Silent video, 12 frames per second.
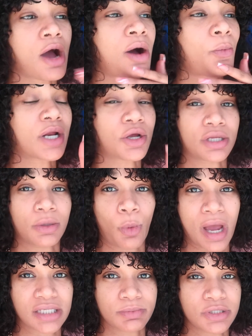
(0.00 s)
Oh, I wanna go to the
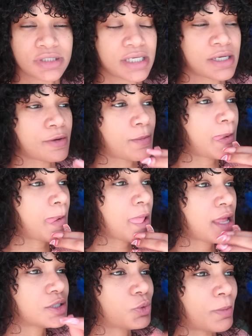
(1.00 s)
wax museum.
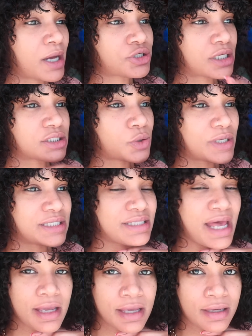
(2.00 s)
So we might try to squeeze
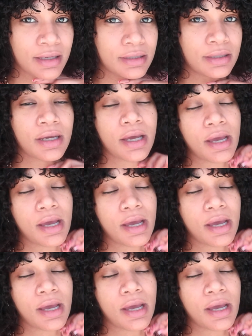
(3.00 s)
that in.